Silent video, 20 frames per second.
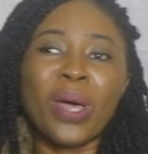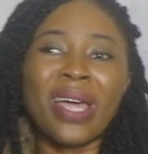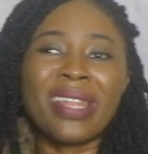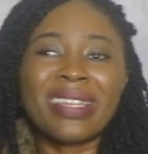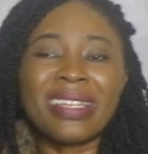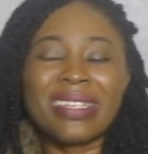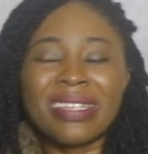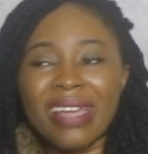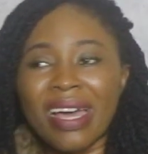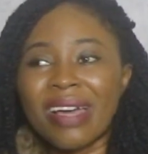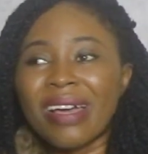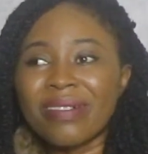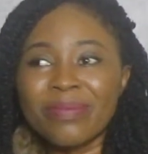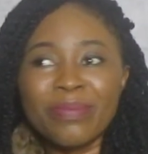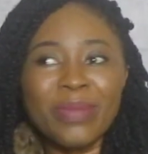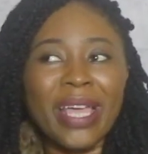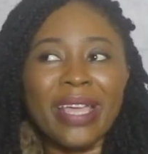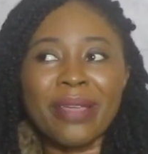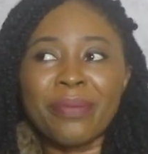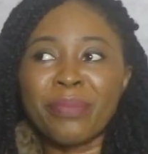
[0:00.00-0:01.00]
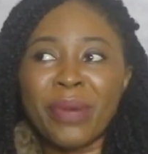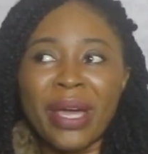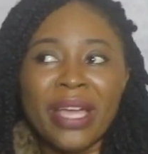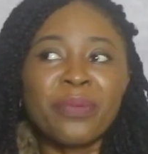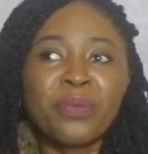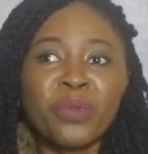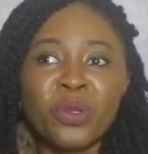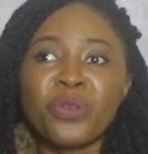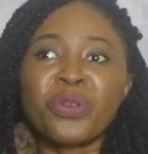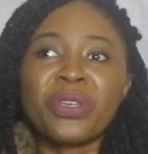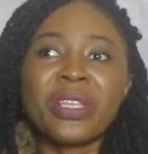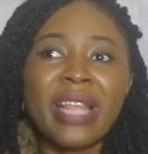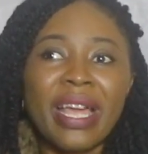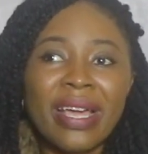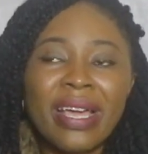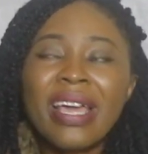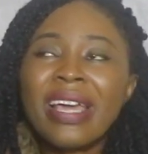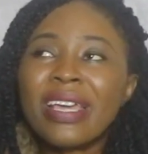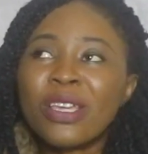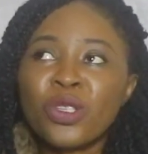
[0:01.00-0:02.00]
another like mind-blowing
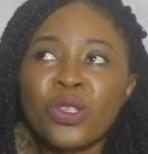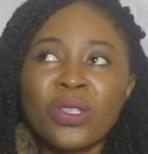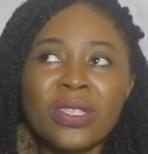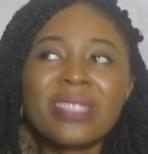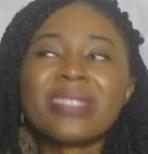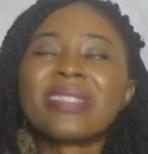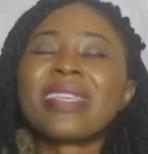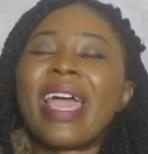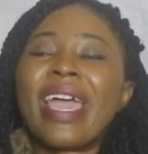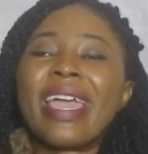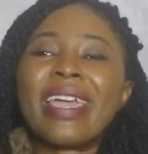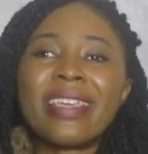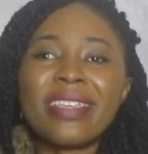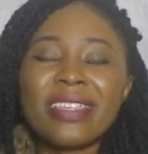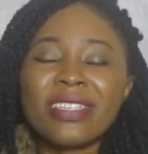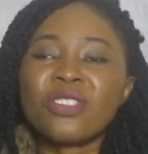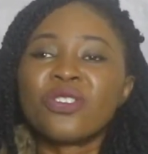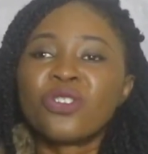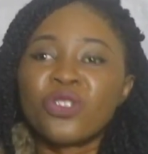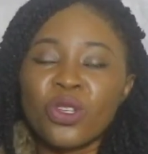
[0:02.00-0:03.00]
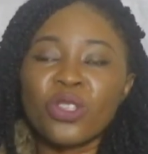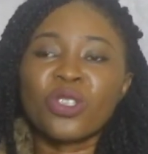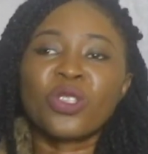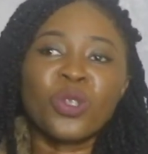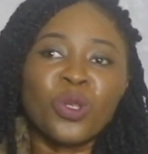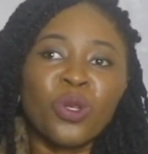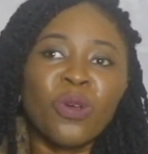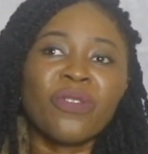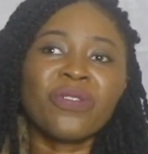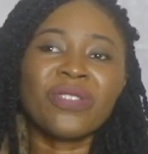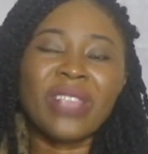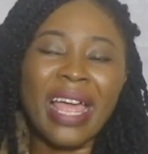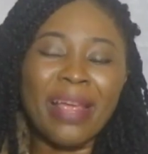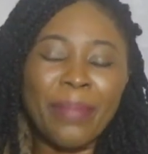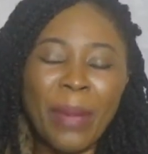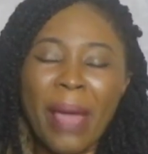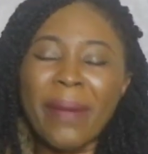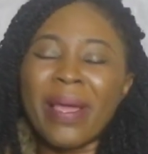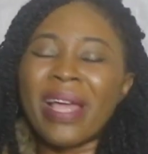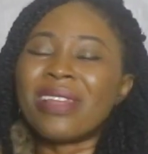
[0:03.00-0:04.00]
you know this guy just loves I,
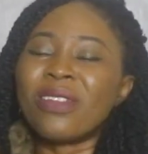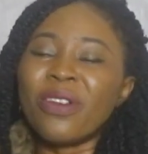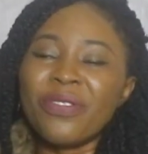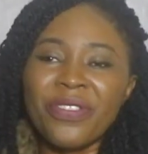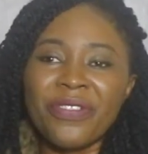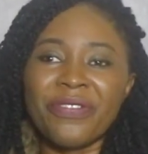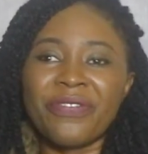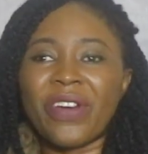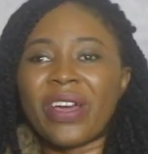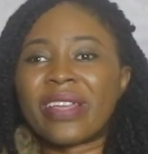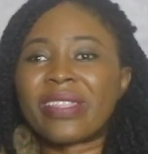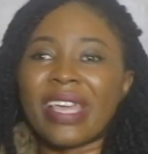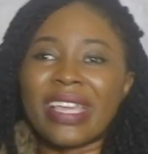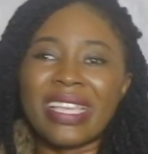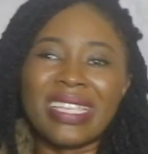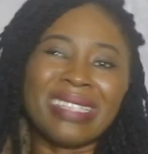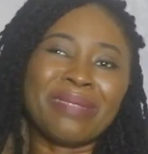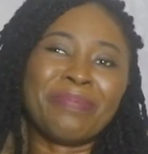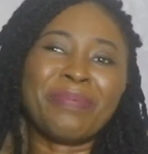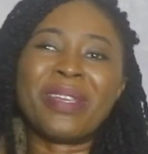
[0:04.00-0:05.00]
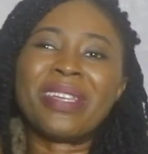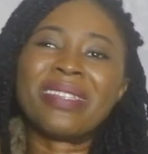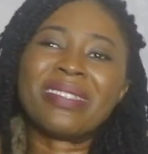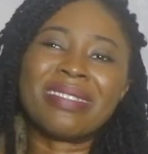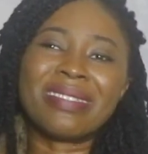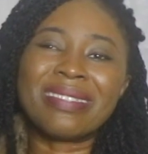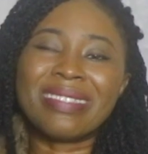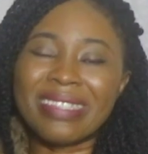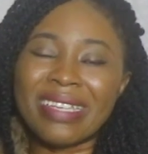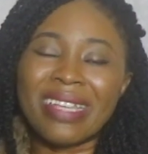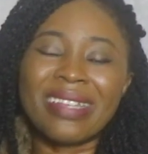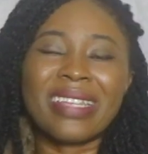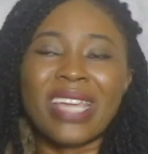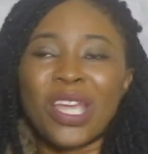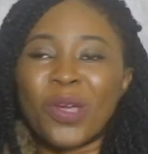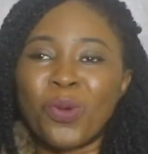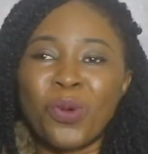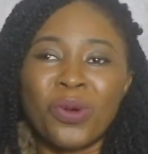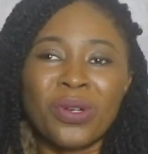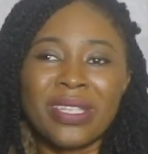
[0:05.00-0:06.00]
I, love the fact that he's playing this gender
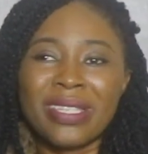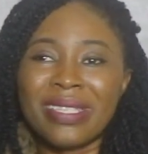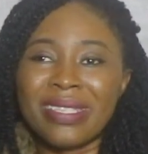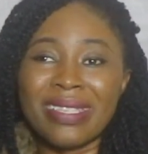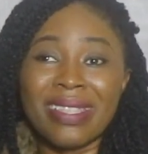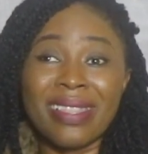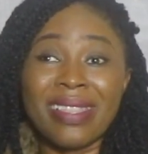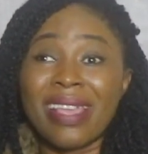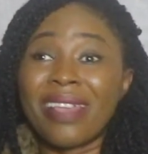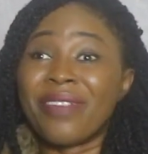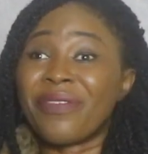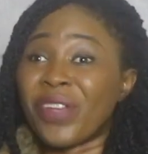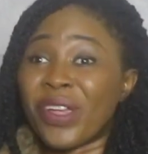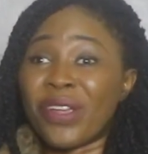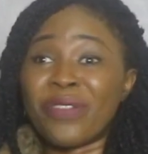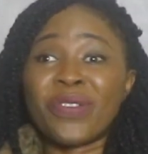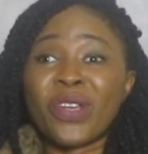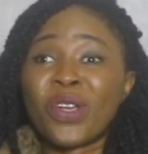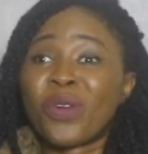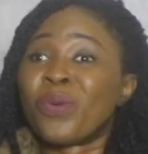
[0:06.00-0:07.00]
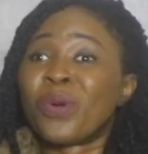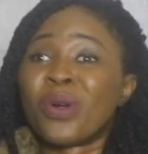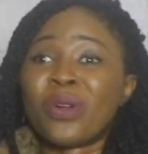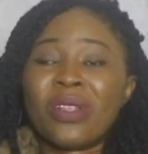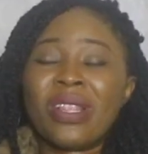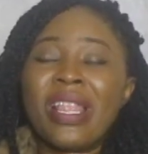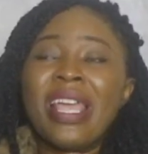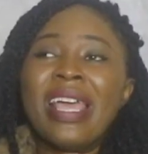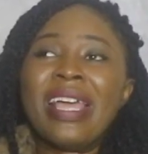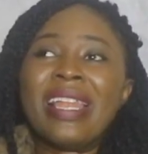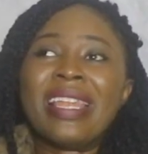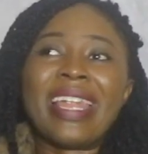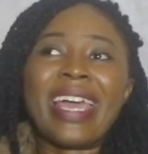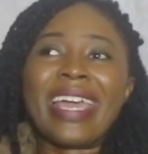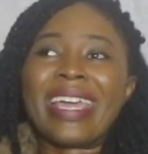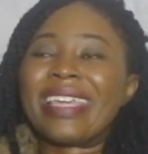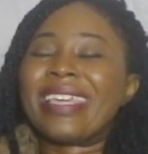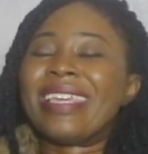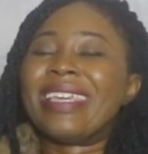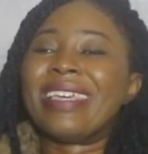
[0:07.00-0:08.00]
equality thing very very well
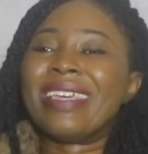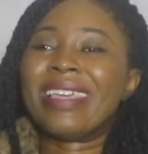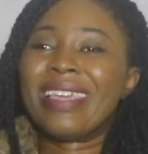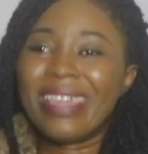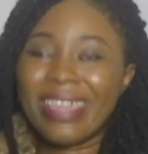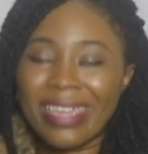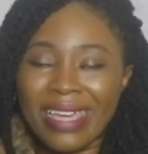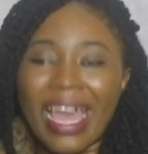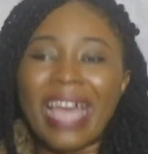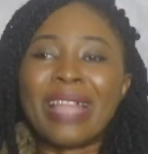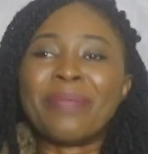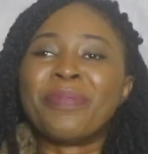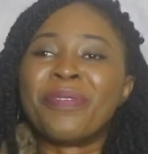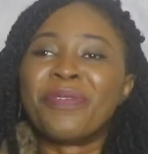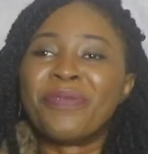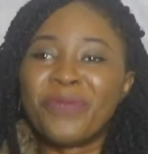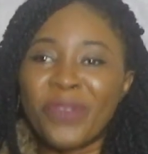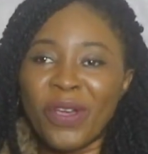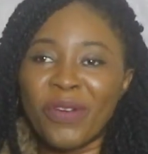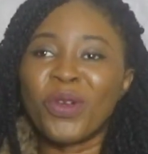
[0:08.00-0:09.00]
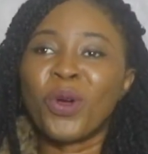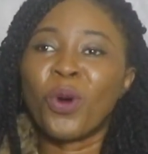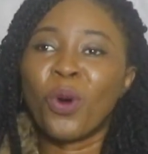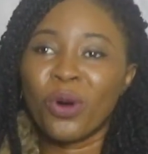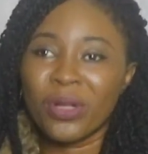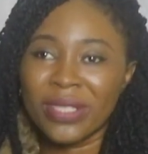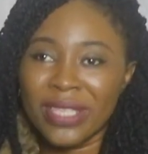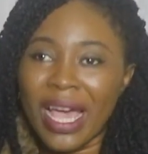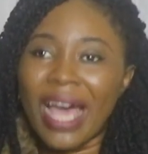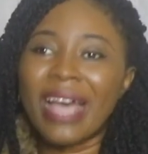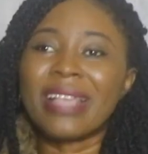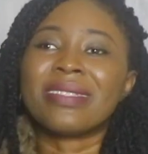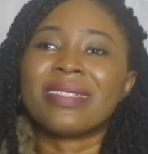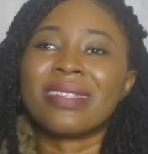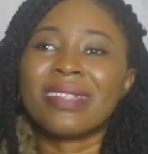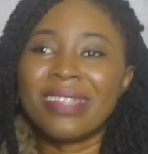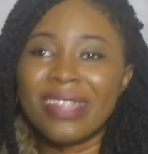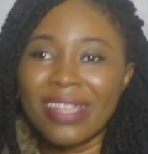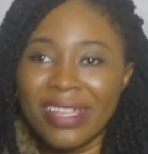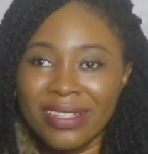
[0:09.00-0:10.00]
like he can be very hot as
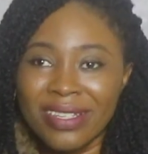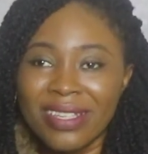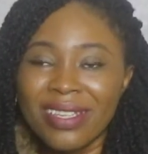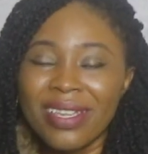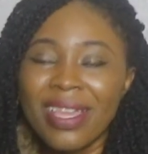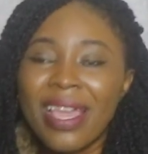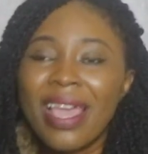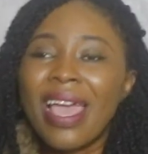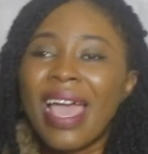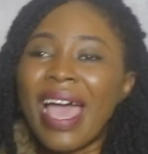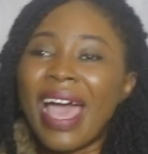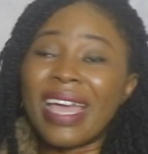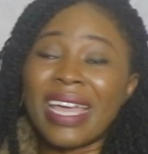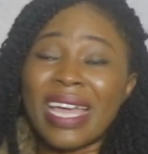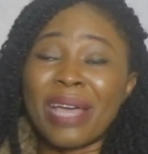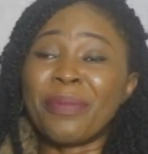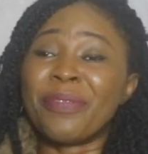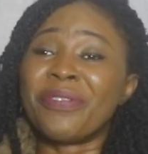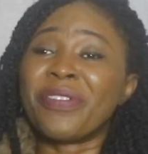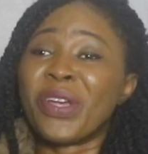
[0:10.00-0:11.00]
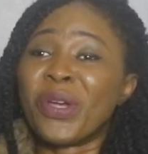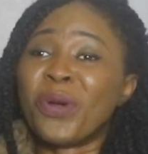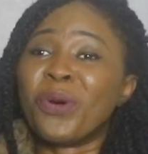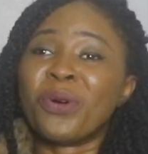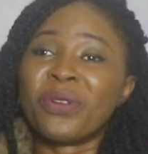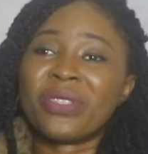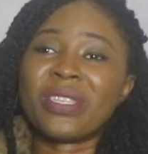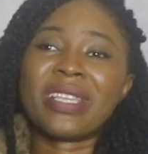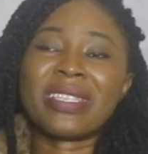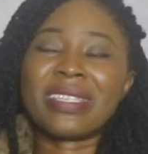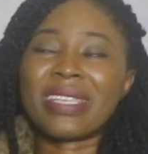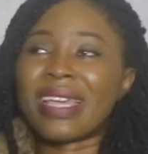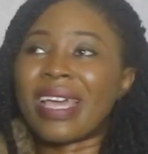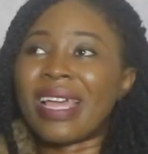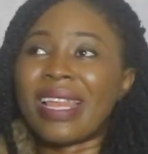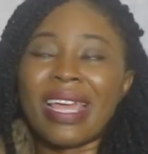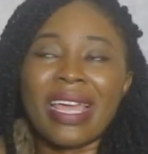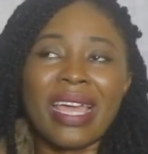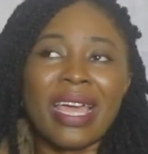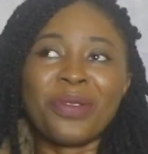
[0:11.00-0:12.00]
a lady and can be very hot as a guy
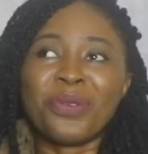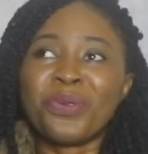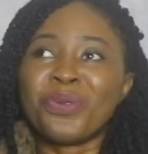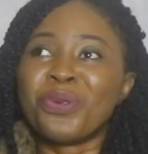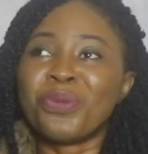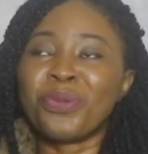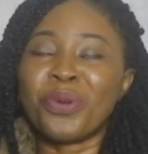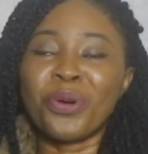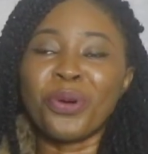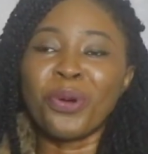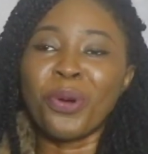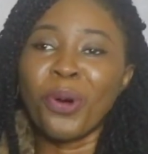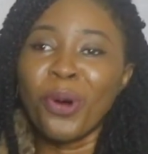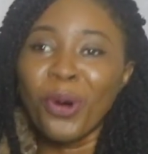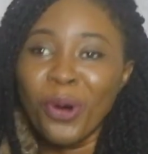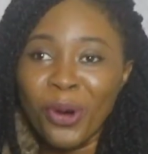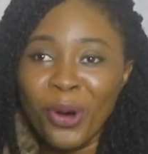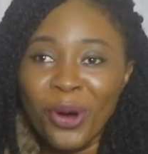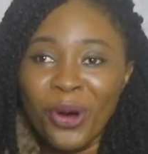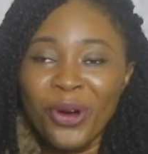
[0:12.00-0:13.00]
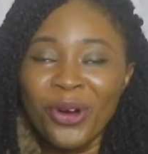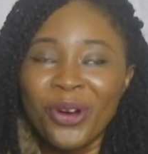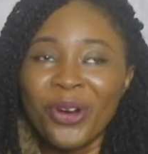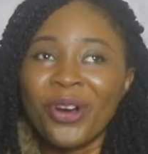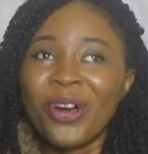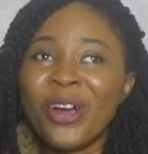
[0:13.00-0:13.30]
like i don't know bonko